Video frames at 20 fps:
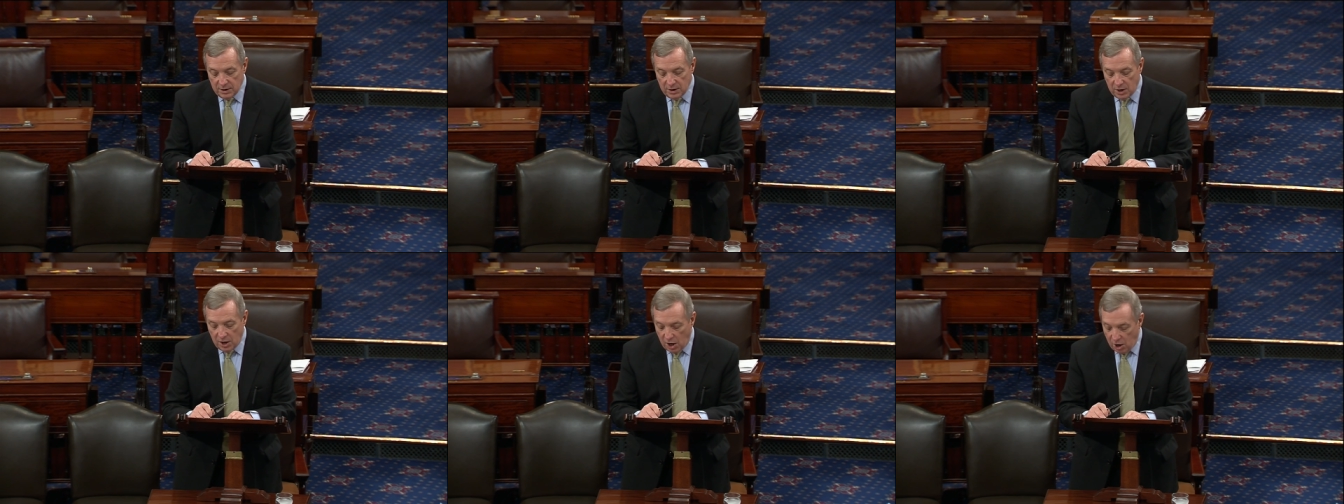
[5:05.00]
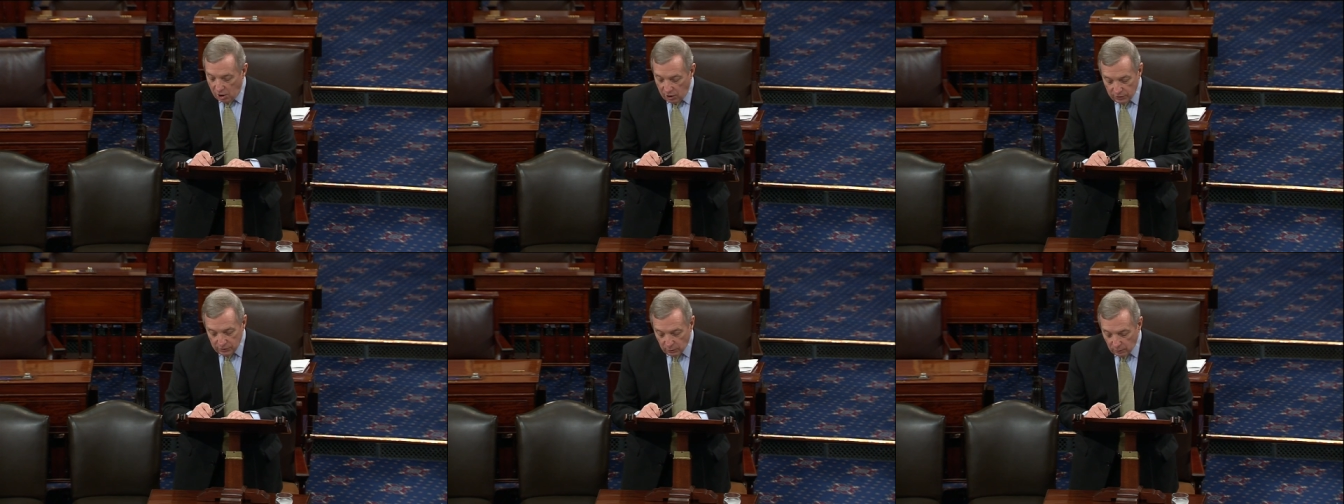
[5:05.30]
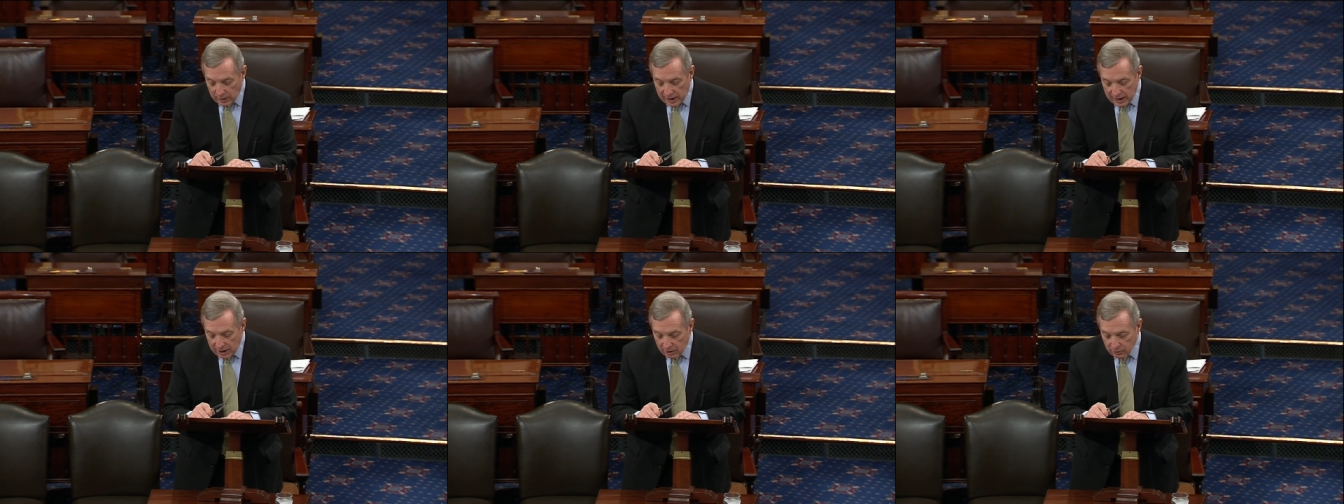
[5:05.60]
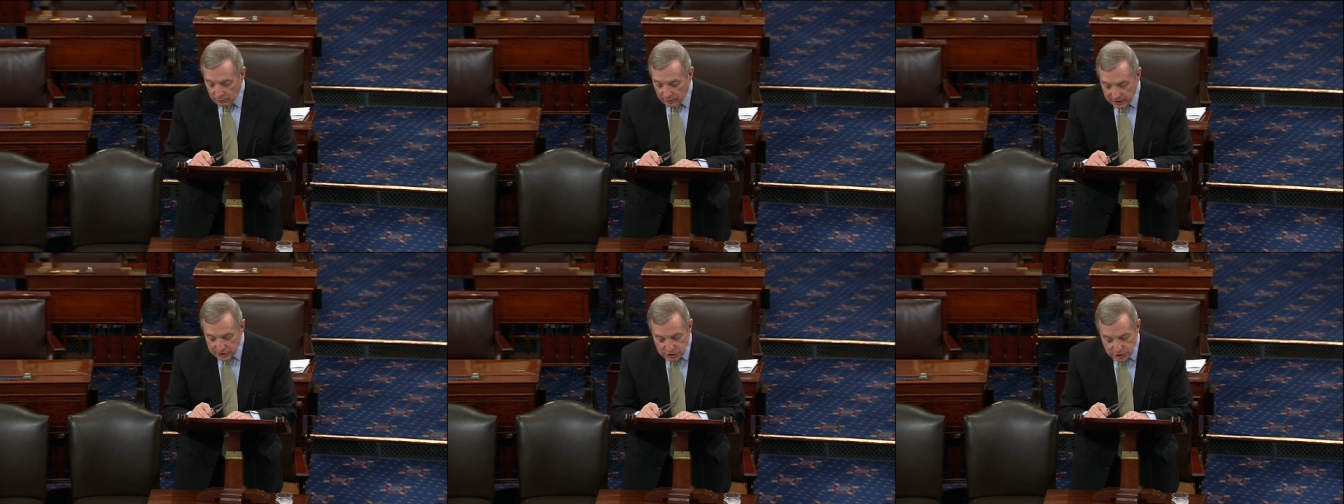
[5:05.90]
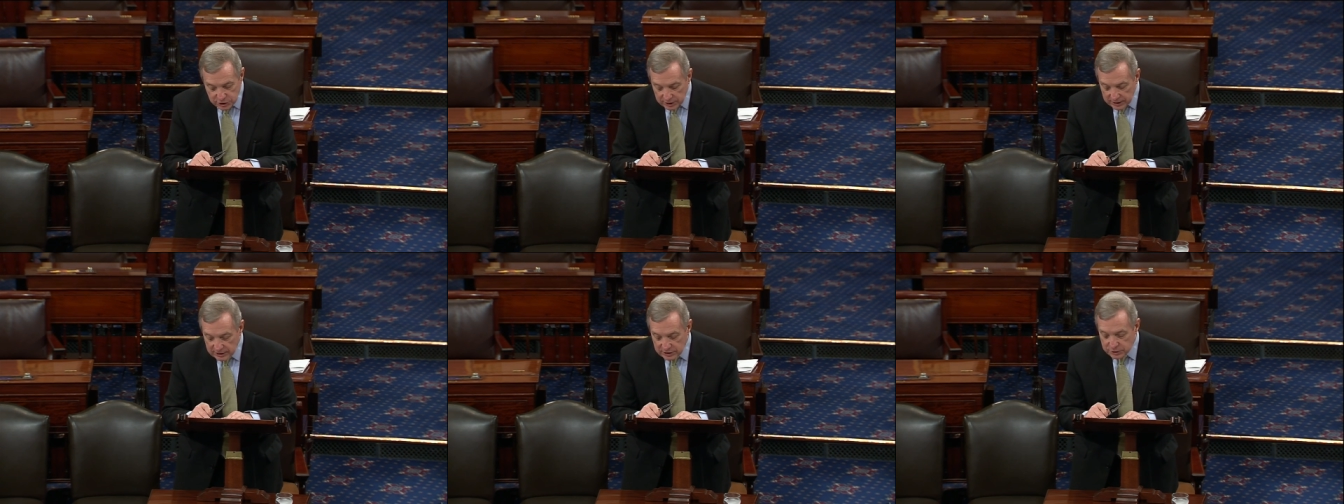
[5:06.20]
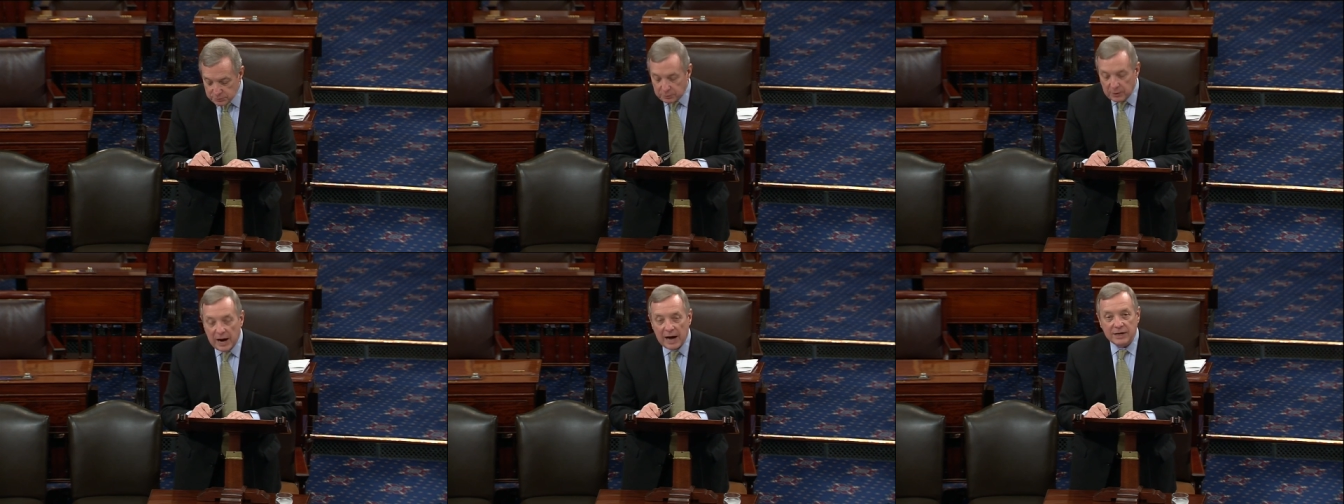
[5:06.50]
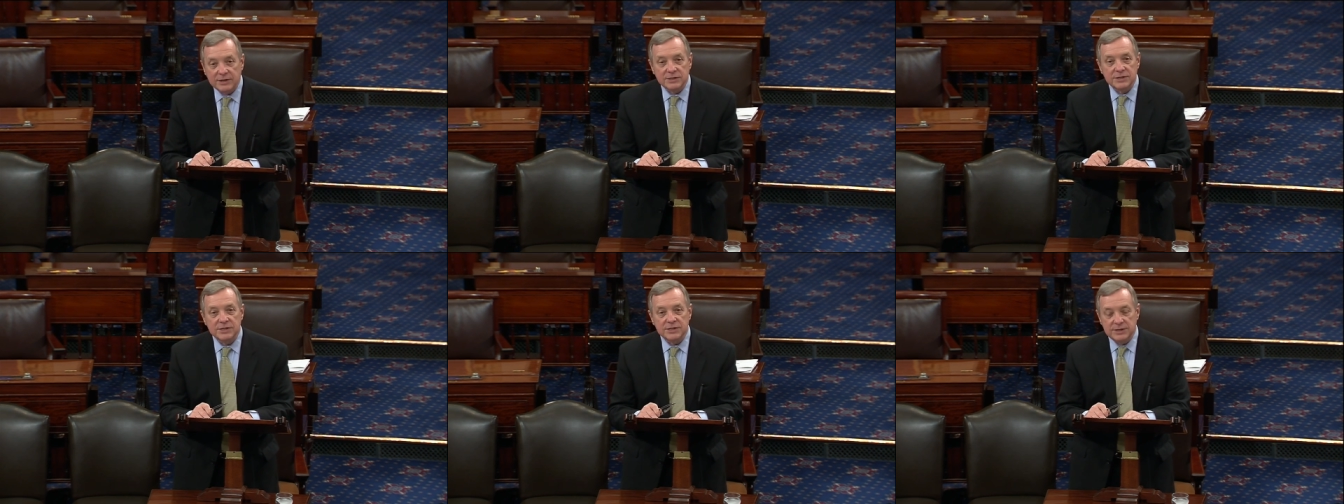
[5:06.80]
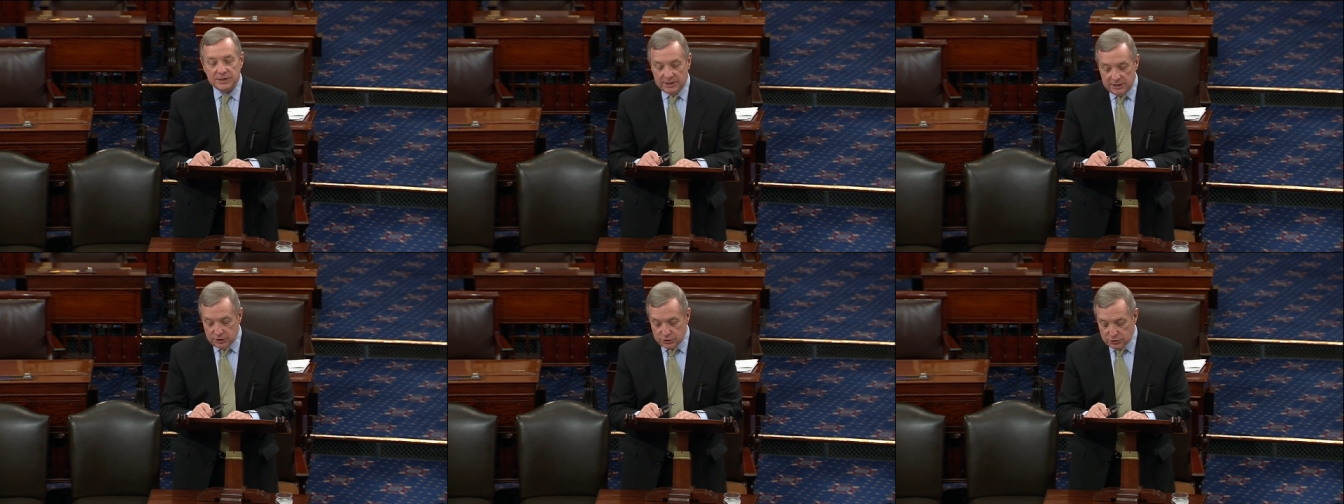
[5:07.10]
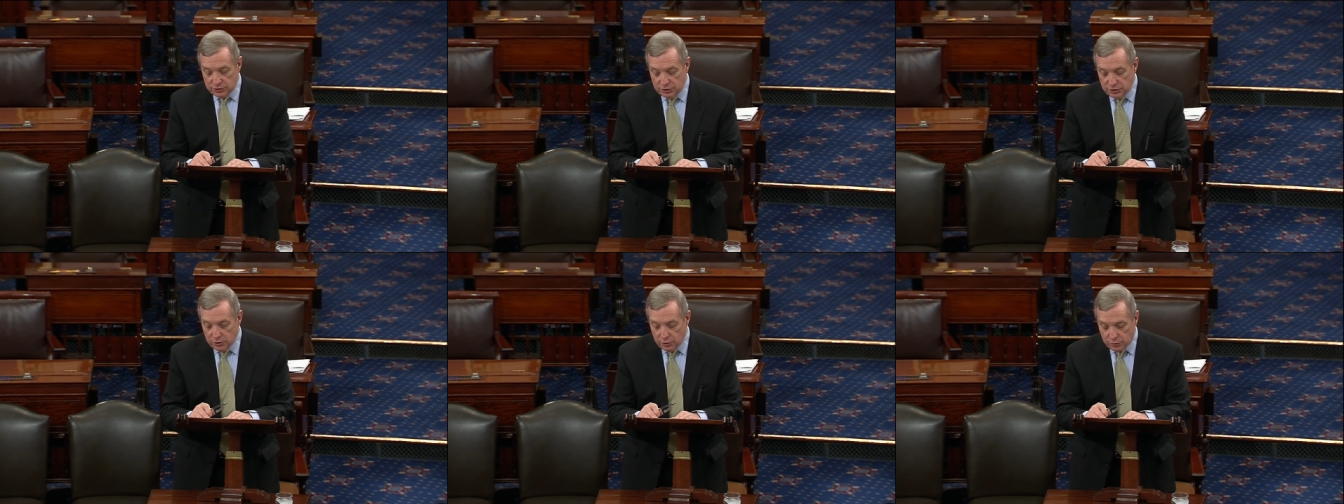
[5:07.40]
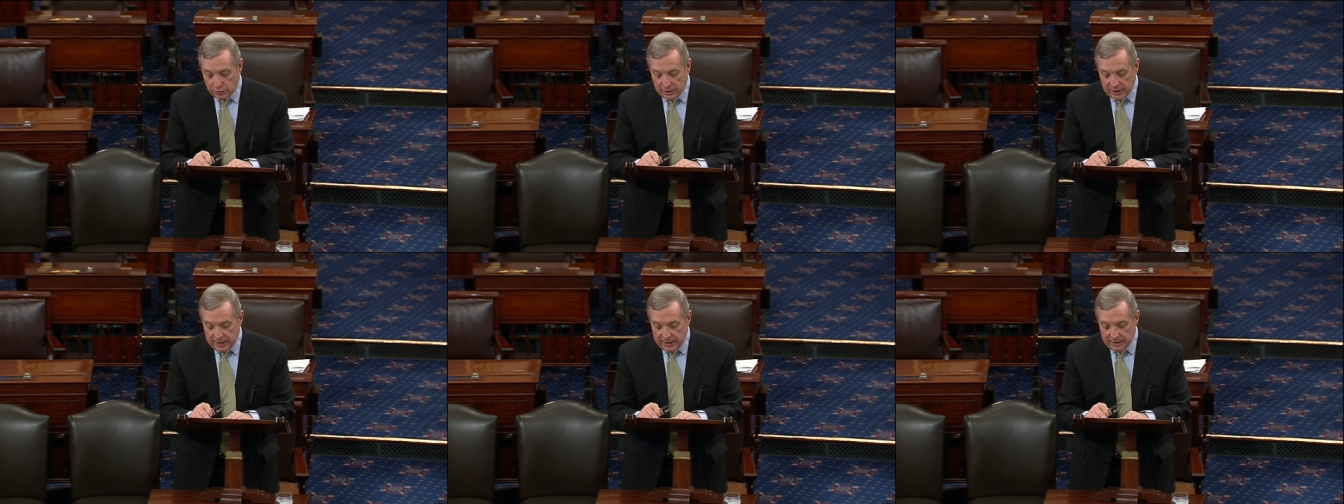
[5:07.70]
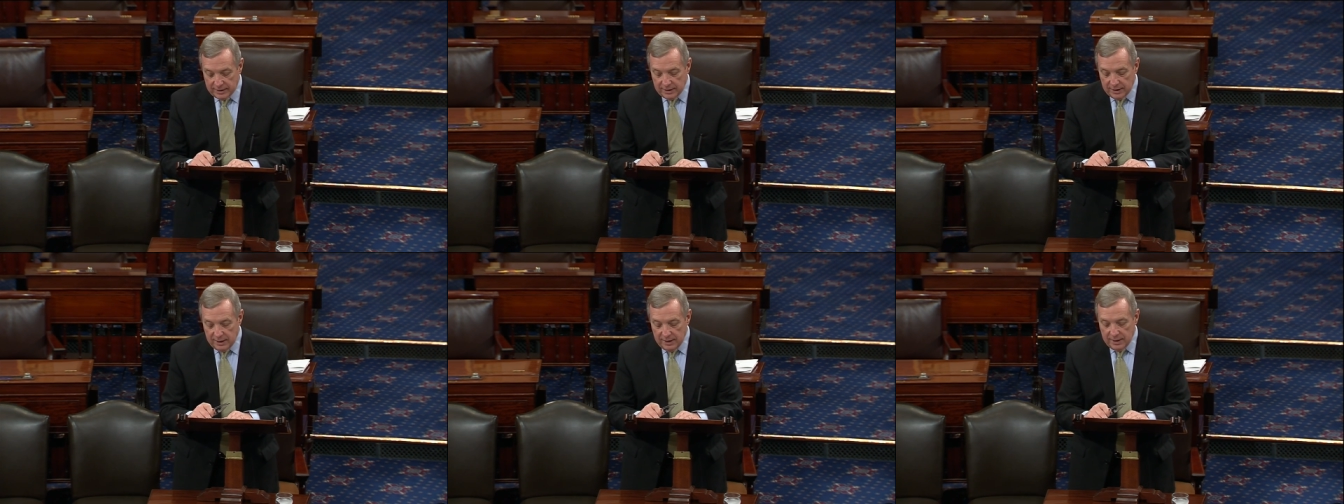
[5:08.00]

All the while, Russia and its proxies in eastern Ukraine